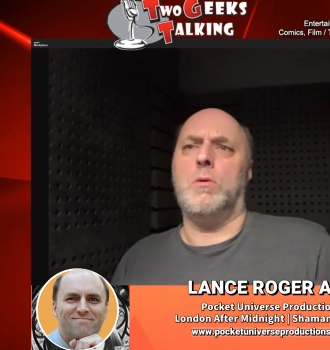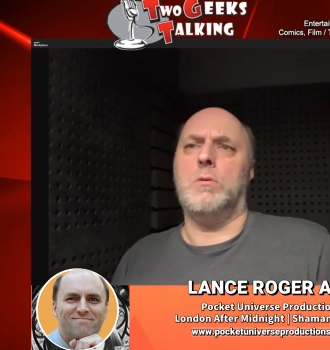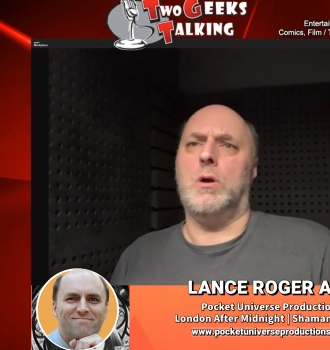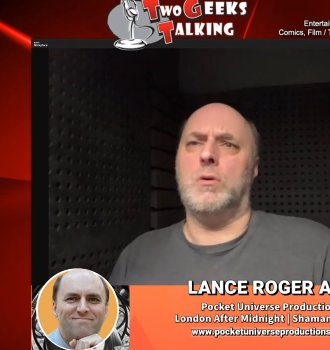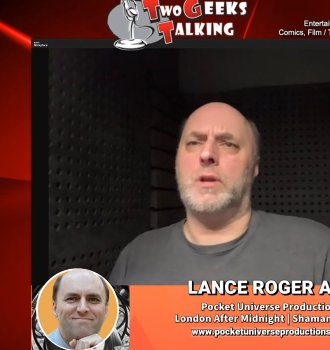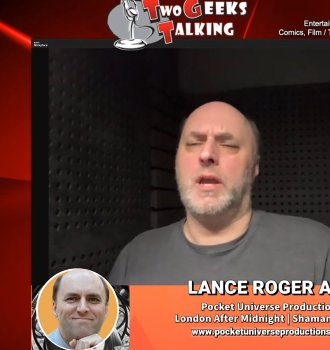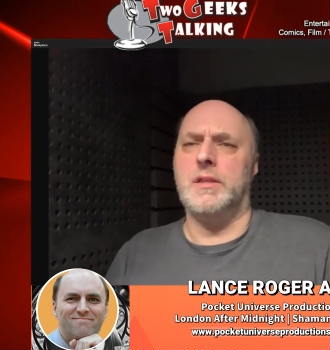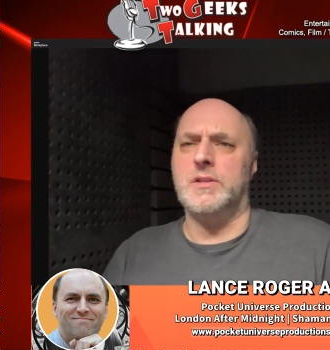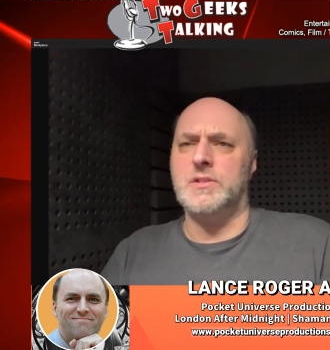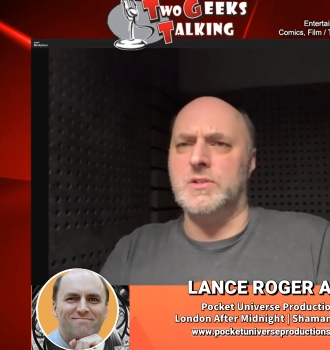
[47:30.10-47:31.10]
Speaker 1: okay,
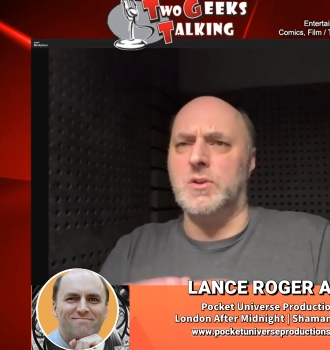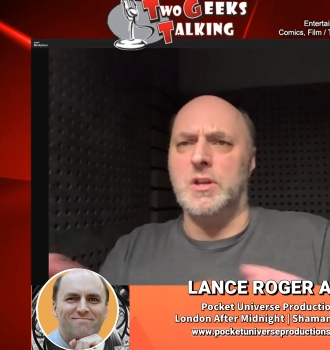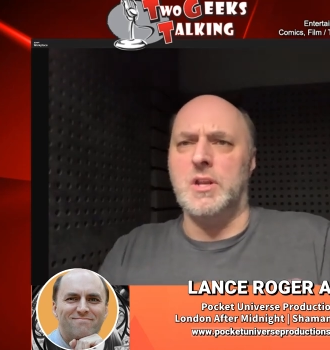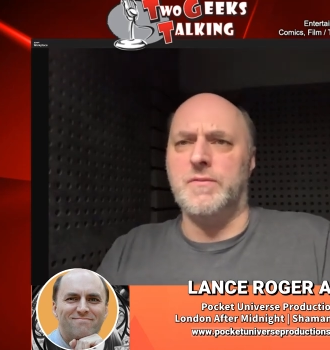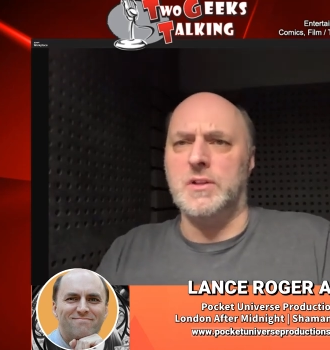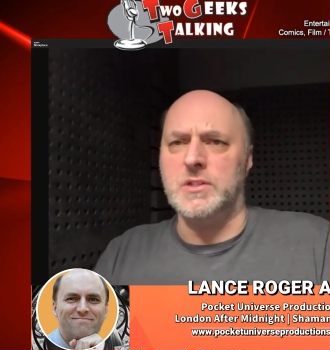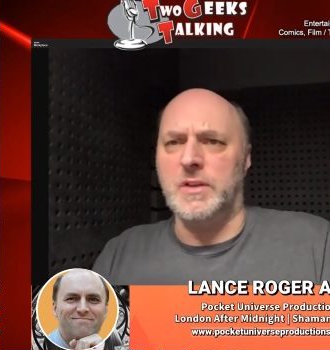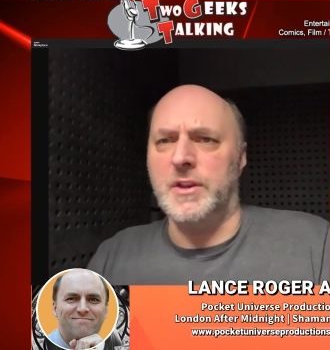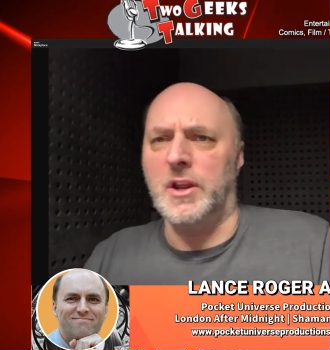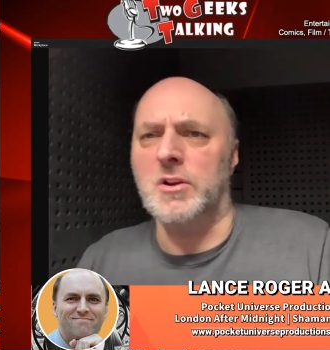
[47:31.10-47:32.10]
this is good enough, let's leave
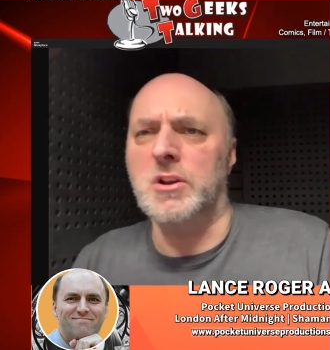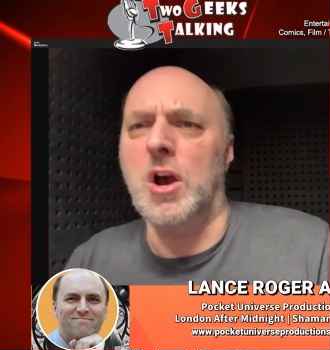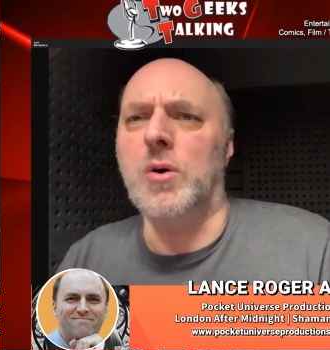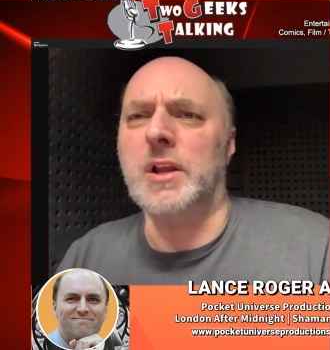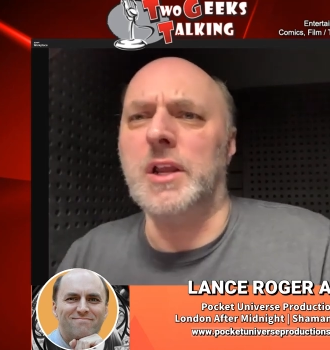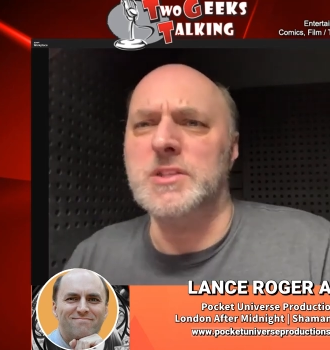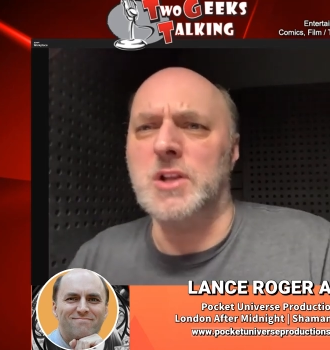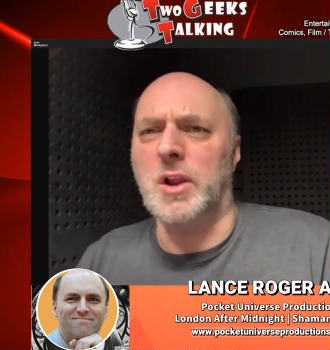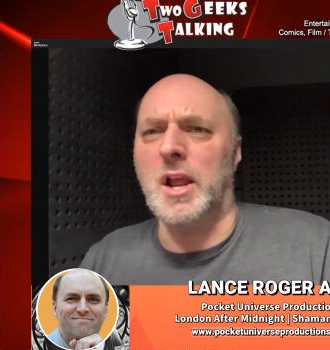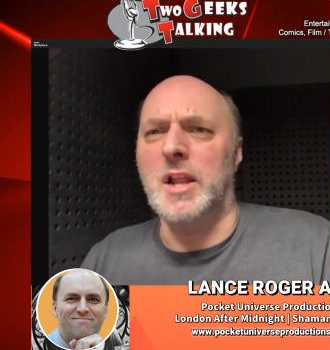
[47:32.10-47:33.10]
it here. No, is
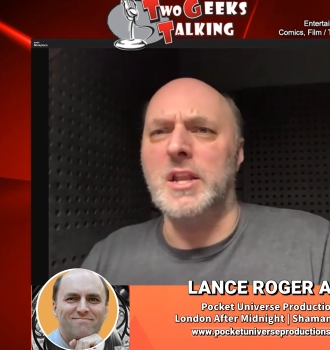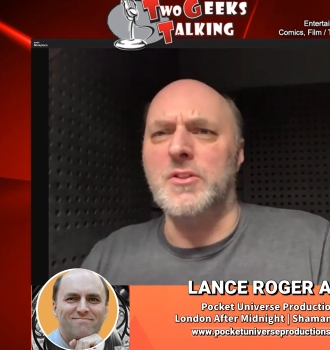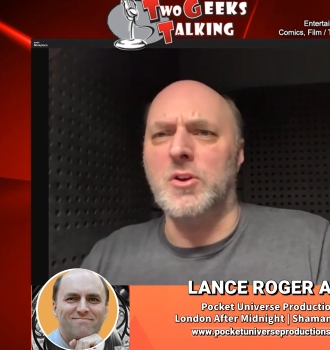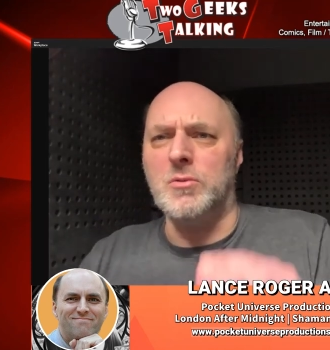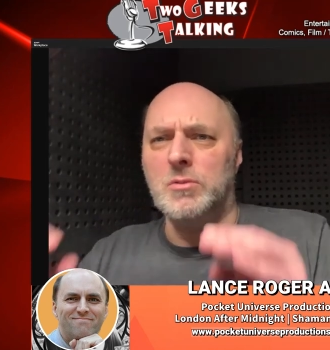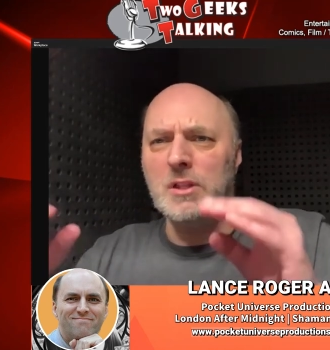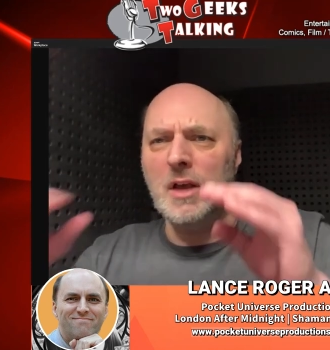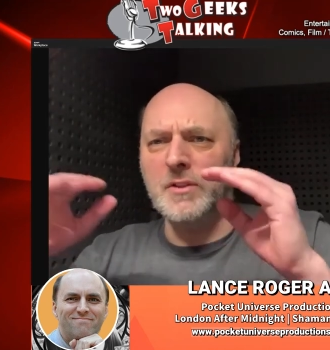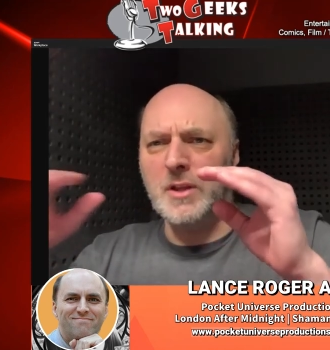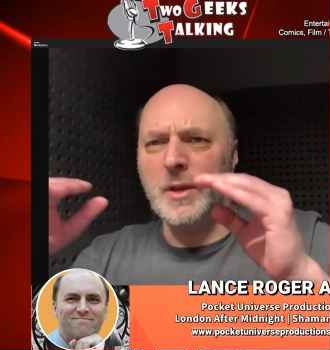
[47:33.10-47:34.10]
there another
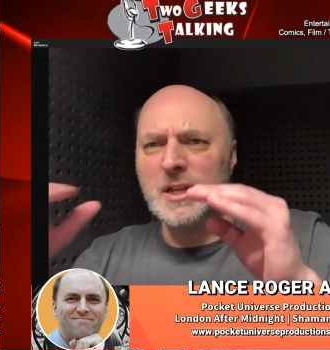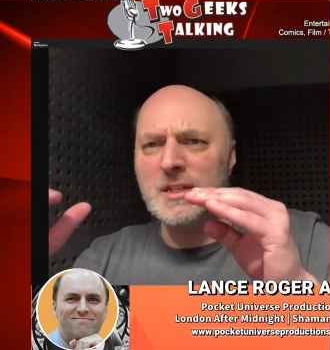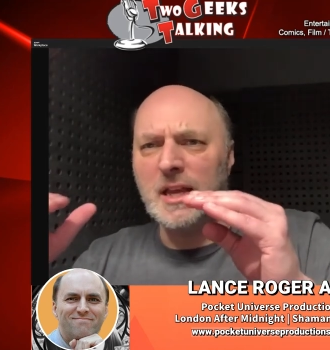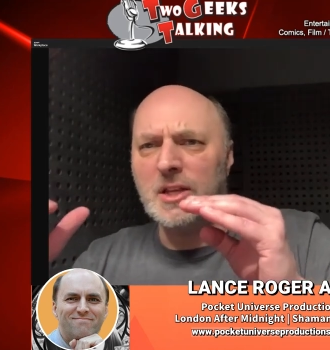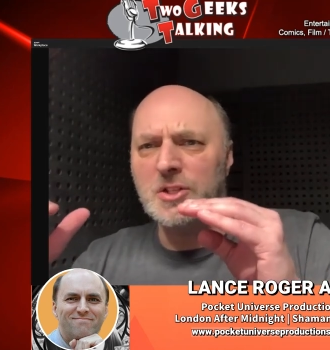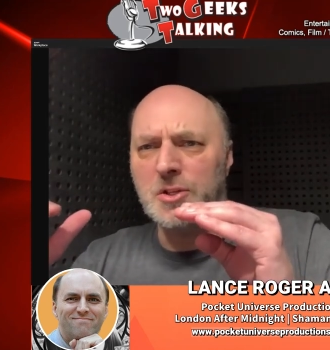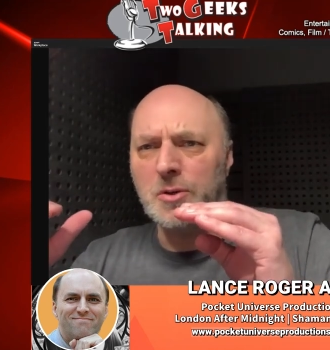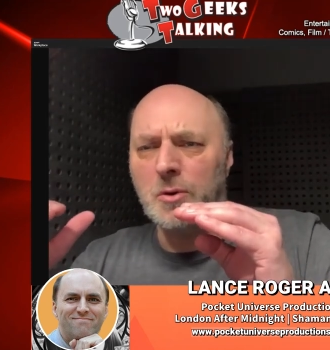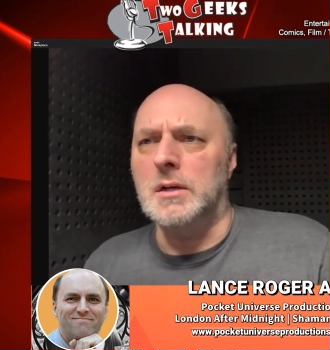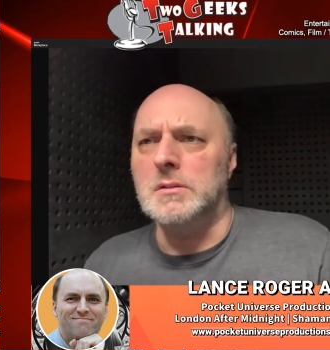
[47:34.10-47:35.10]
level that we can take it
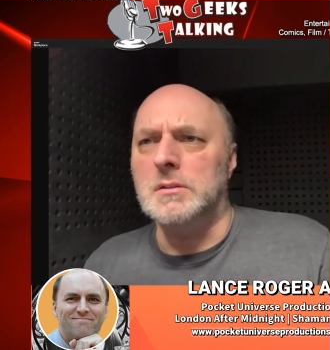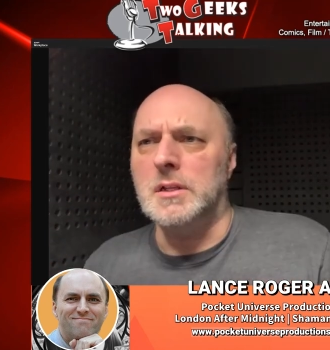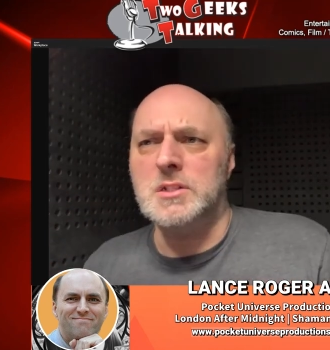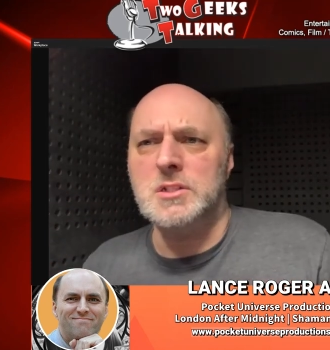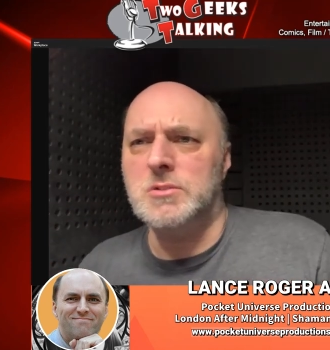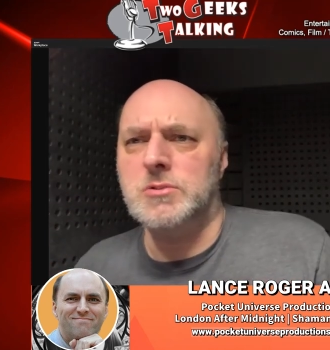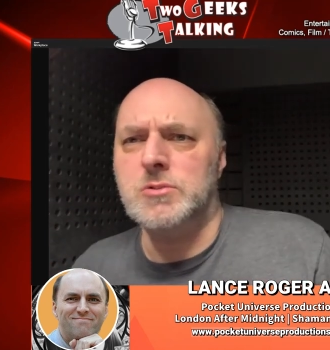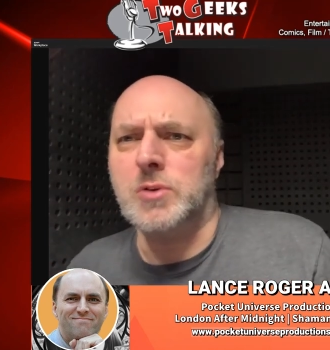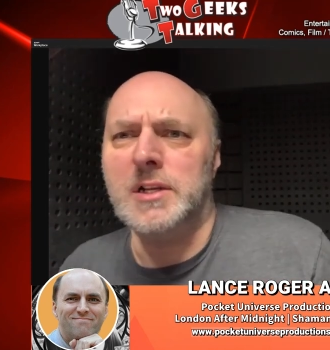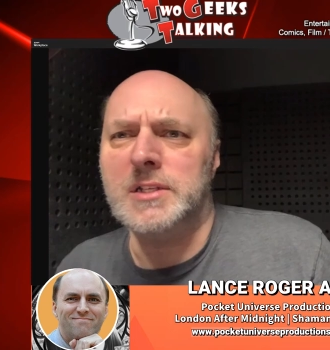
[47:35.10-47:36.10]
to? Let's
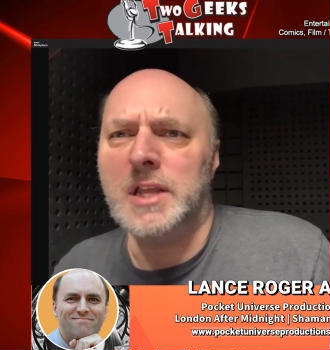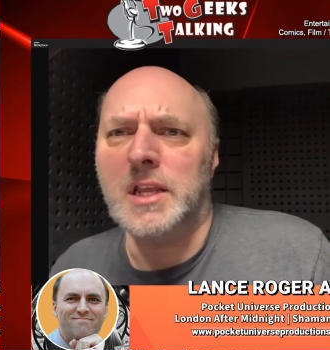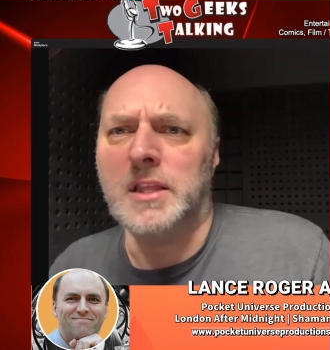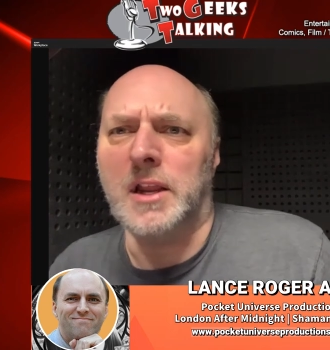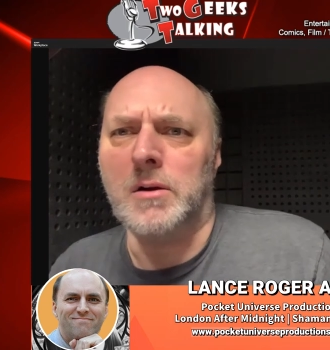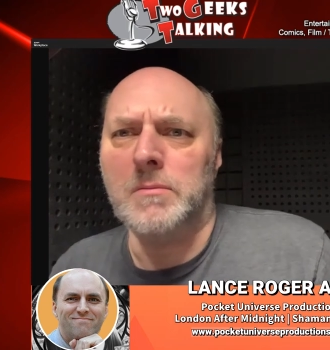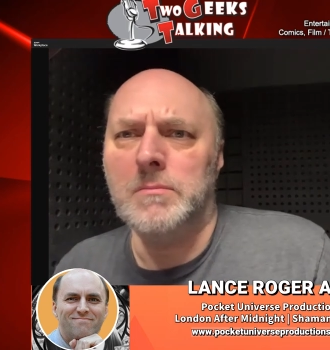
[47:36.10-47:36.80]
try to take it there.